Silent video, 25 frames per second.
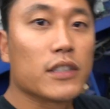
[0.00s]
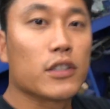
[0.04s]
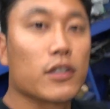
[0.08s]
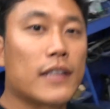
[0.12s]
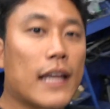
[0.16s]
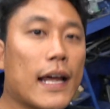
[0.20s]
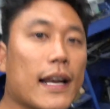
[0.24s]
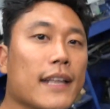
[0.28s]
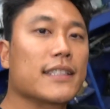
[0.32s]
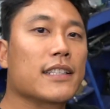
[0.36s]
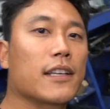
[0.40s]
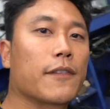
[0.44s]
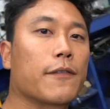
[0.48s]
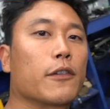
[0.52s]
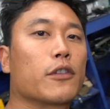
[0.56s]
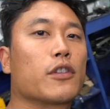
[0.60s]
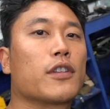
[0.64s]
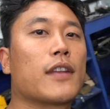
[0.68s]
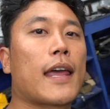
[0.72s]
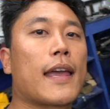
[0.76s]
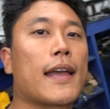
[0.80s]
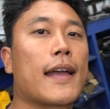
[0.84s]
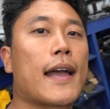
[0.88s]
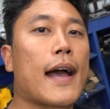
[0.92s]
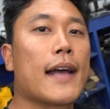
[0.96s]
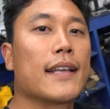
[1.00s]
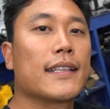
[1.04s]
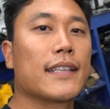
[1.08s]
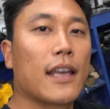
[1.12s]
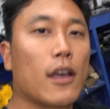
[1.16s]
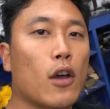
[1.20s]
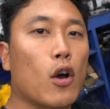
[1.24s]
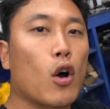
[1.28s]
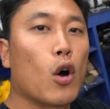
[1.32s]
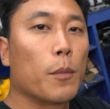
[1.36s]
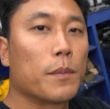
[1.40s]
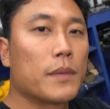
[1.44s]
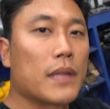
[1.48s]
So that is it for today, guys. I
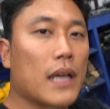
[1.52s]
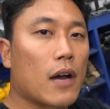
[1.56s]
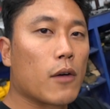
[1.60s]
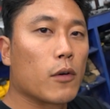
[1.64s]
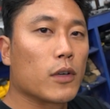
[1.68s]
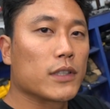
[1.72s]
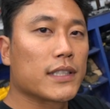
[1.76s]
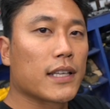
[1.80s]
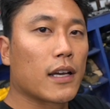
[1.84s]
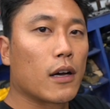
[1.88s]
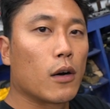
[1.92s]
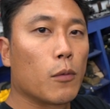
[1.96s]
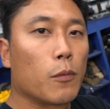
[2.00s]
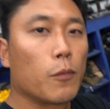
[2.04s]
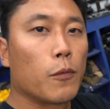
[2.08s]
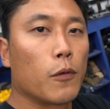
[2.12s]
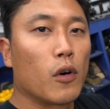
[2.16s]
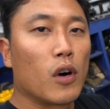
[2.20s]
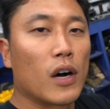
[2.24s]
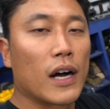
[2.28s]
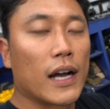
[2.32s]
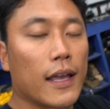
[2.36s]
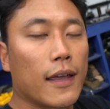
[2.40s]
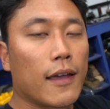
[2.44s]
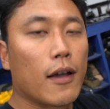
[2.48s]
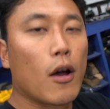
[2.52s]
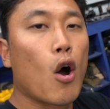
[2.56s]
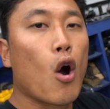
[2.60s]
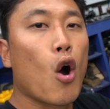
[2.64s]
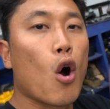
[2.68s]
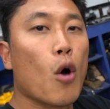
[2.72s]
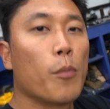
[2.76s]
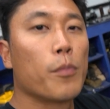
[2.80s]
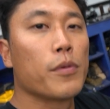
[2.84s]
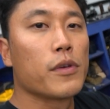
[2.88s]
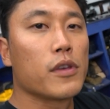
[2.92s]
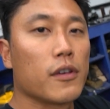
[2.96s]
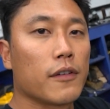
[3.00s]
hope that was helpful. I
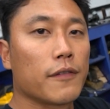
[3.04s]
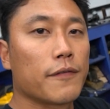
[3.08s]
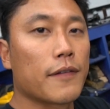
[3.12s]
hope you